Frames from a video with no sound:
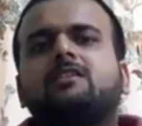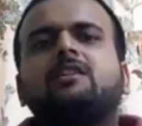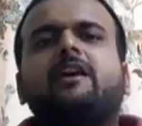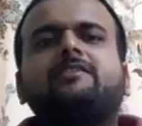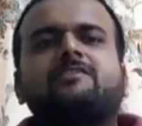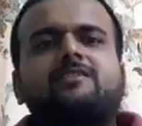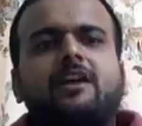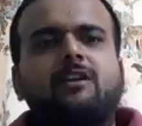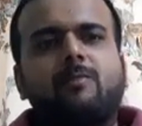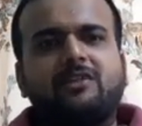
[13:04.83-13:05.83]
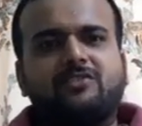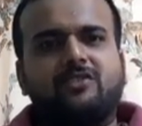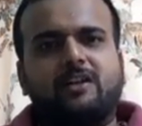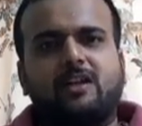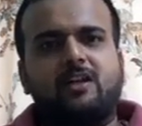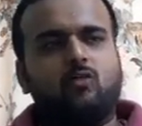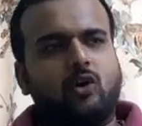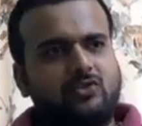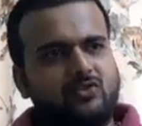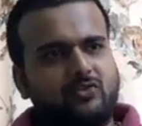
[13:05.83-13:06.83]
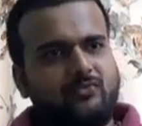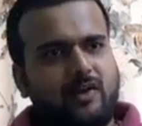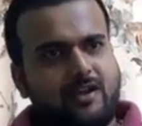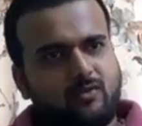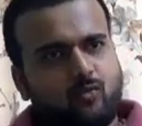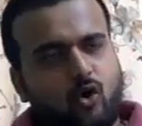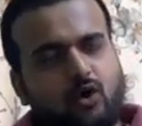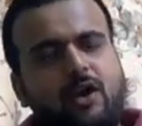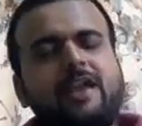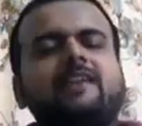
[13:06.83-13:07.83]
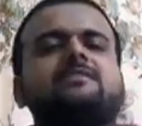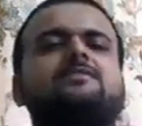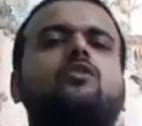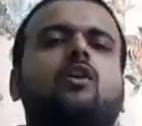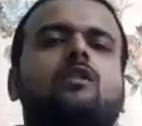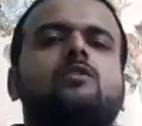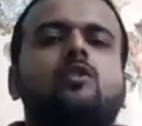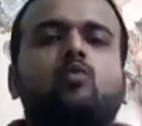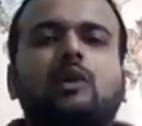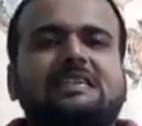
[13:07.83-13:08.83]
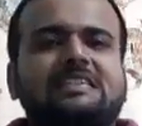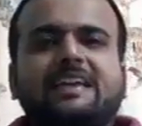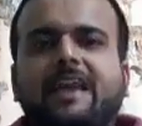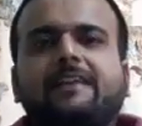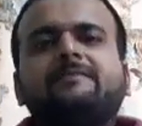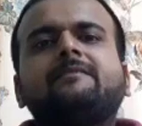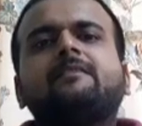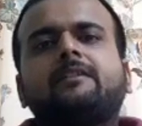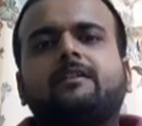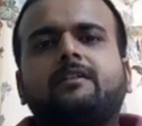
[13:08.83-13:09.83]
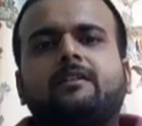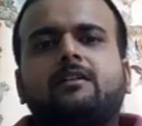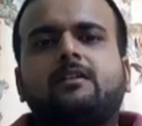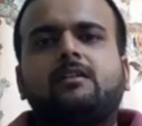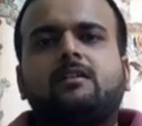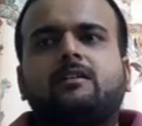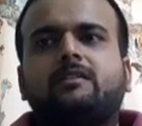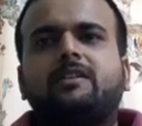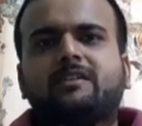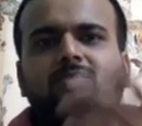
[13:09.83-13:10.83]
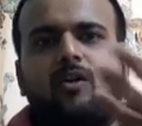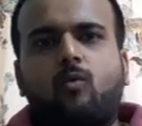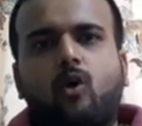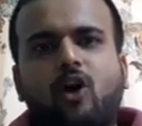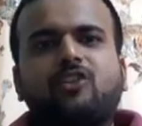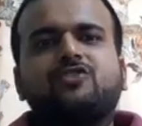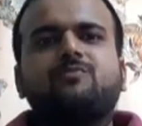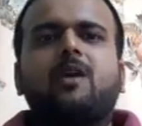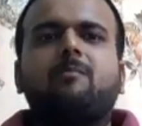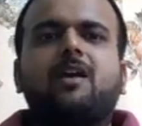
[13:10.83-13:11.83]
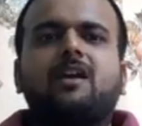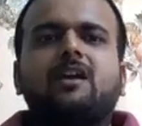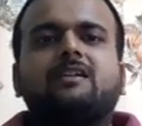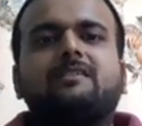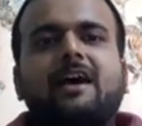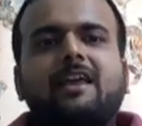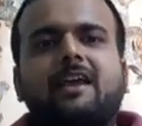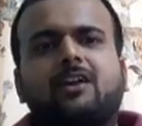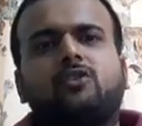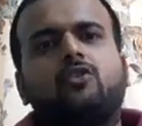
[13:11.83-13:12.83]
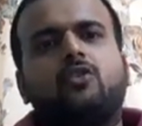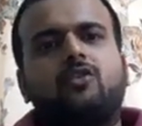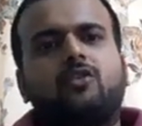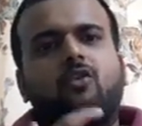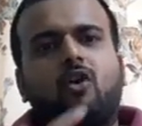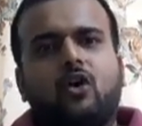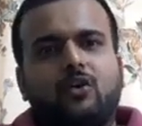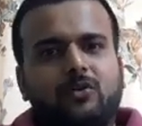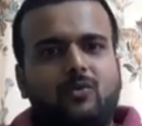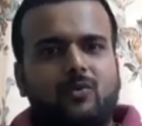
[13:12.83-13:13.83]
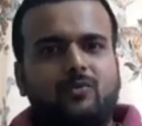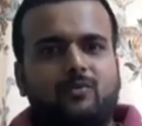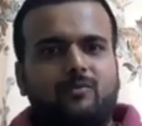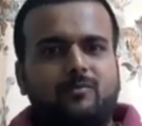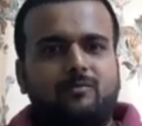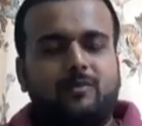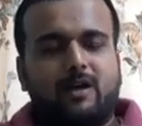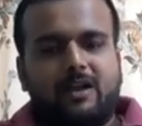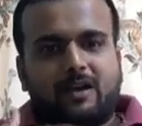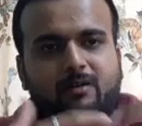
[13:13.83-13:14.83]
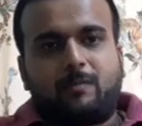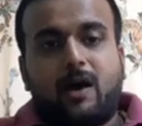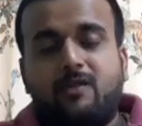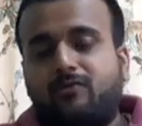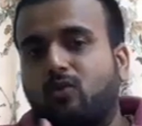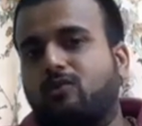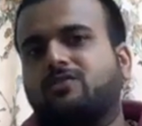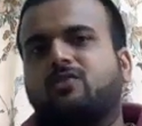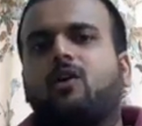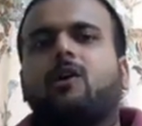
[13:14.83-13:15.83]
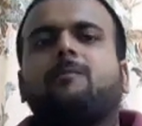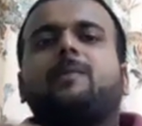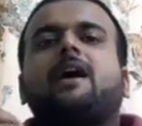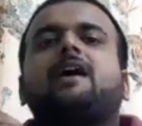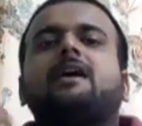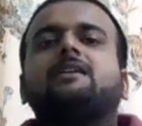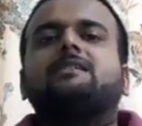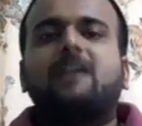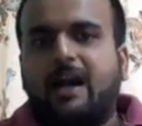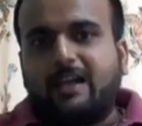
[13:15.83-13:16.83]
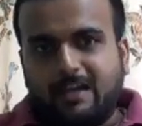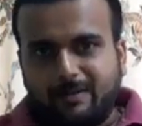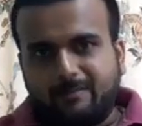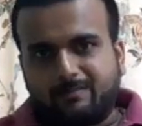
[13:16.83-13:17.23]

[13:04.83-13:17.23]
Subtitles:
his statements that he wants to fight war against God once again, these wars may be direct by force or by guile.